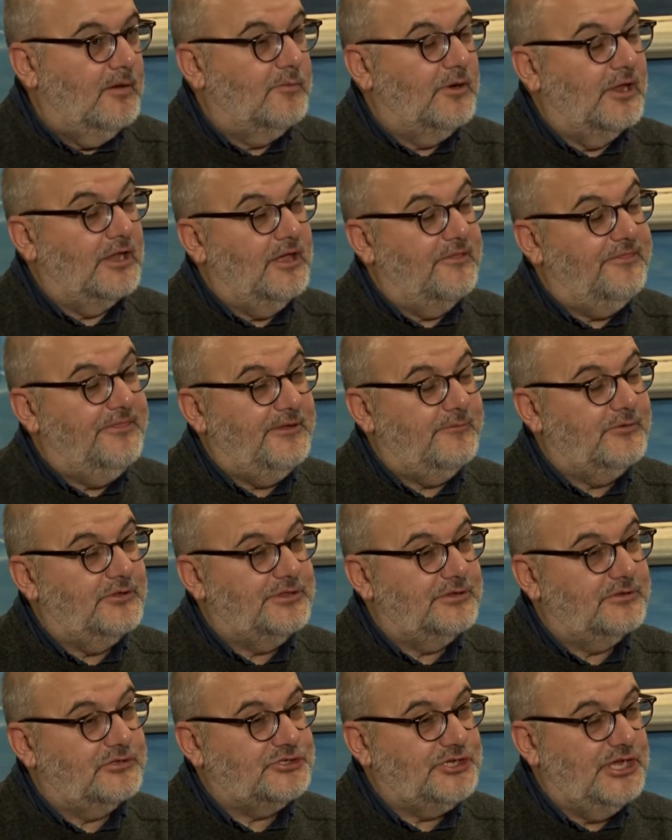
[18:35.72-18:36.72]
Well, I think
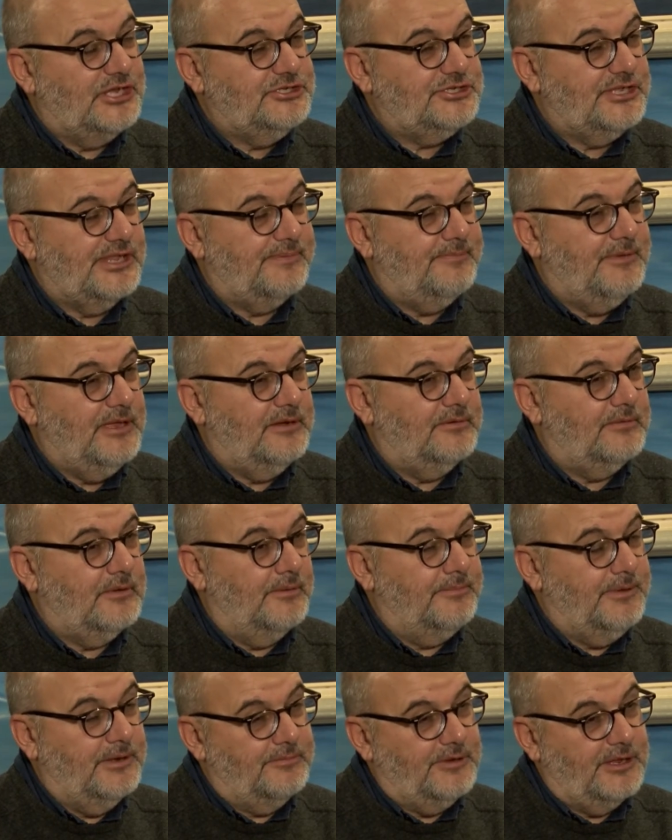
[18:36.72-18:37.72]
what the changes mean,
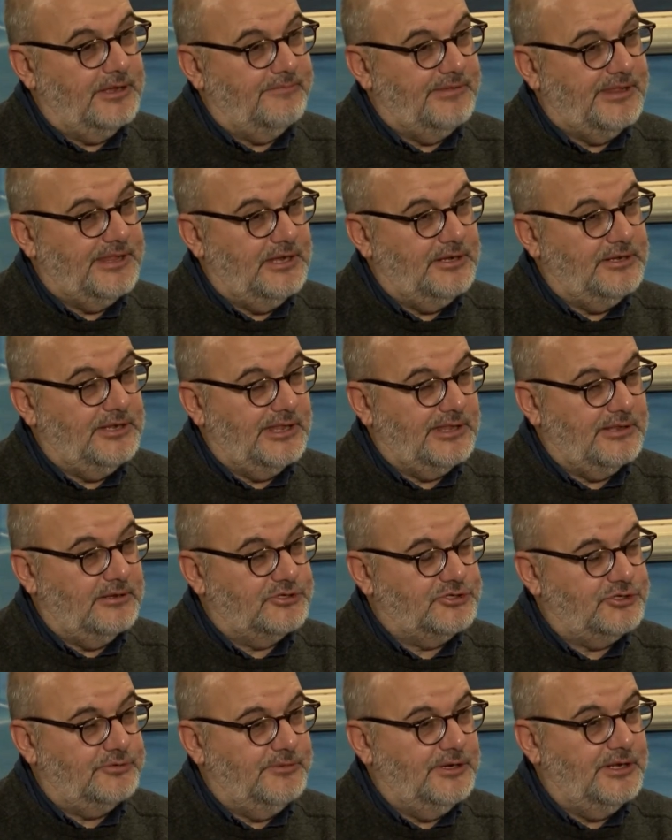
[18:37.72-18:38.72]
we have seen this.
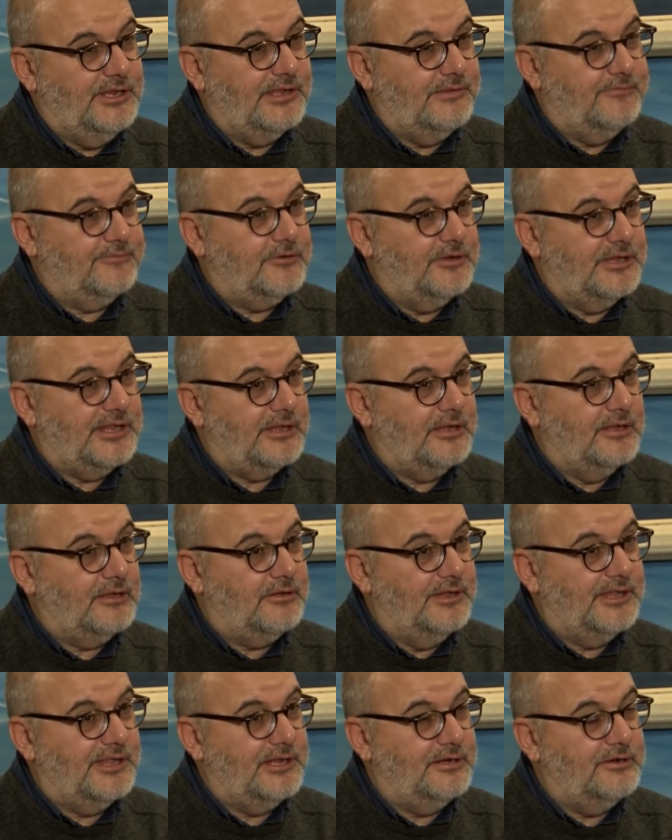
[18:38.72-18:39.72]
Germany is, of course,
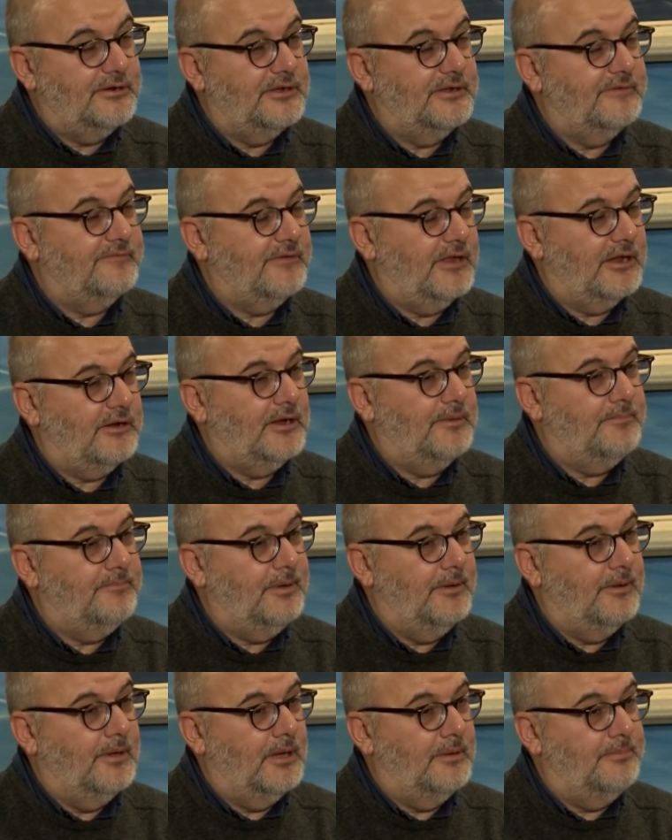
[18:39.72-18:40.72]
considered a very
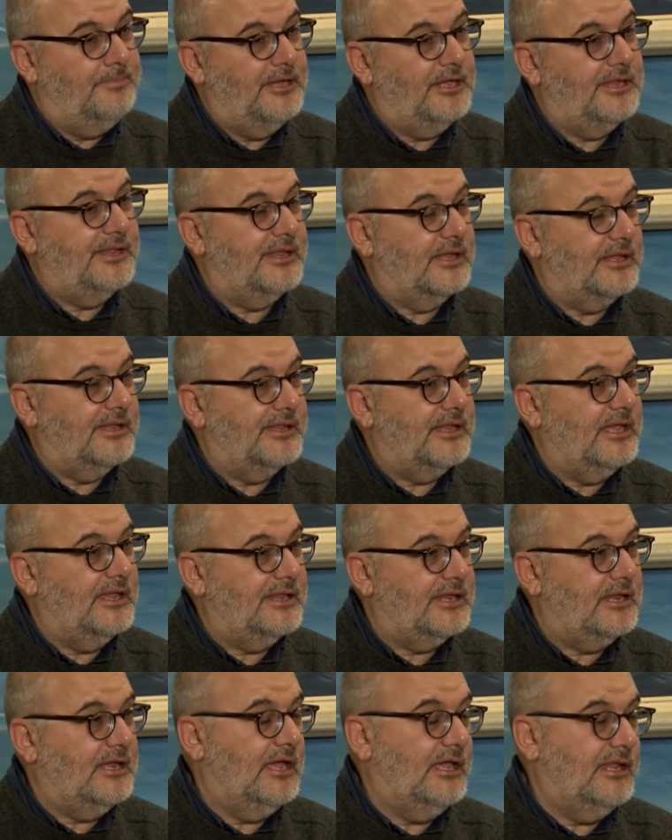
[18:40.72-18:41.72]
big
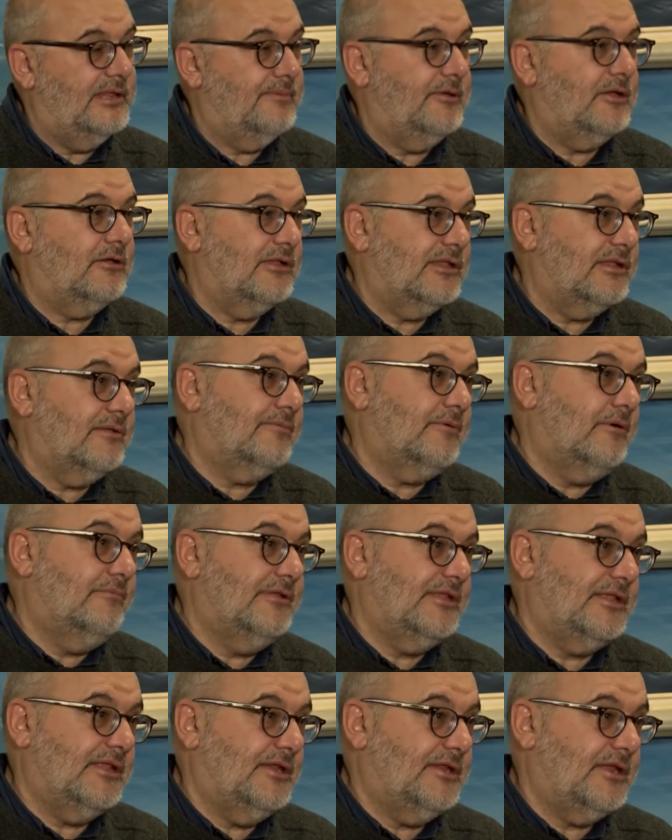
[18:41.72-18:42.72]
success case because
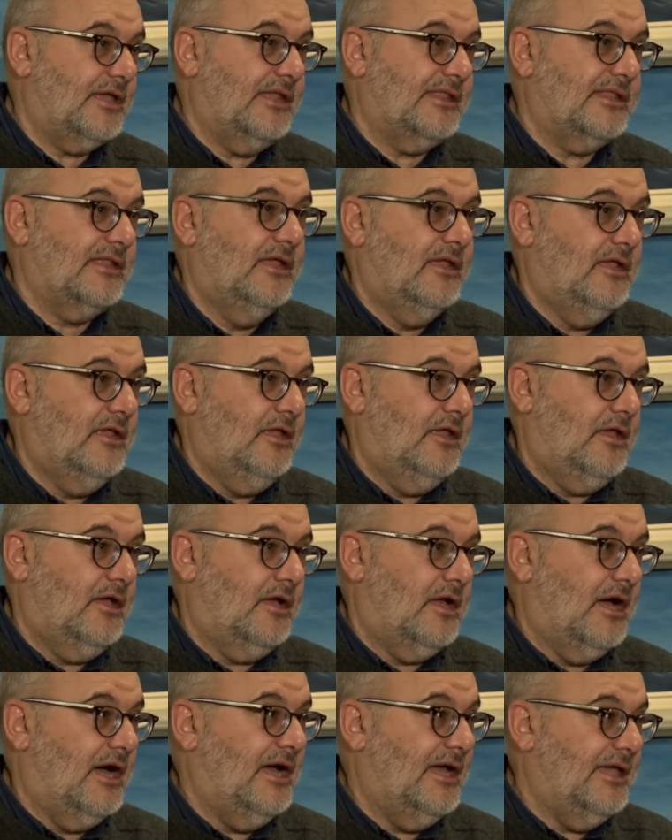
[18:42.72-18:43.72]
obviously it has
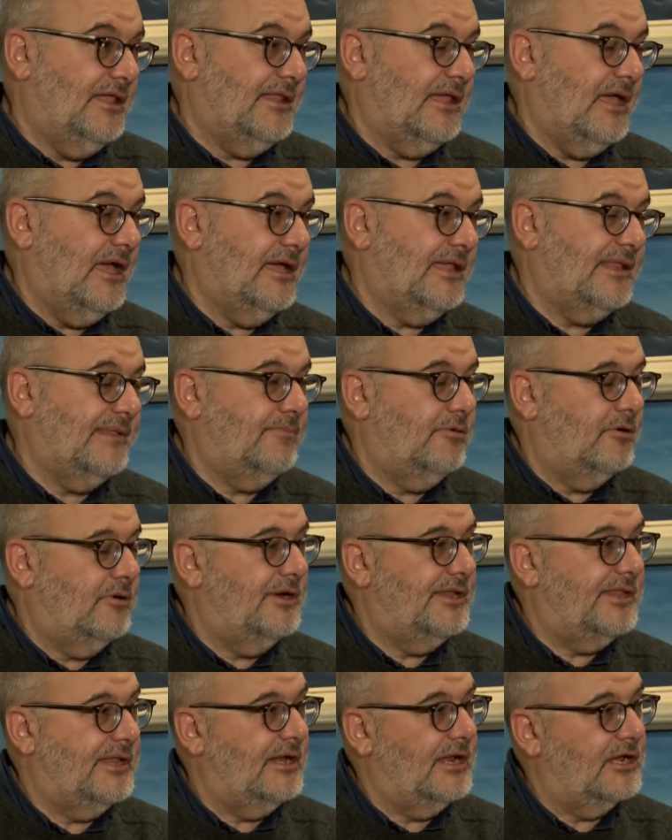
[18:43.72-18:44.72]
high
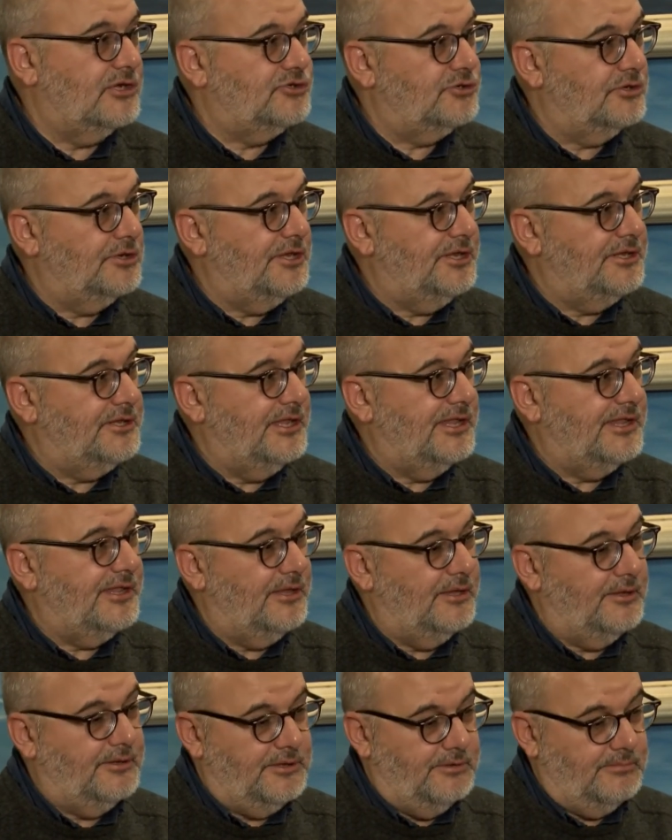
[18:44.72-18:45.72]
exports and actually it is
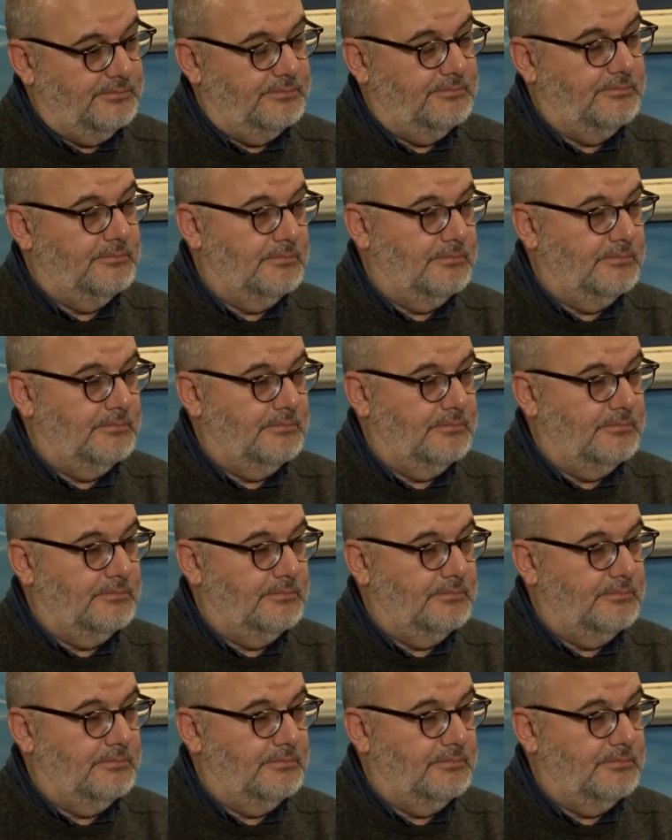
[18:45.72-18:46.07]
the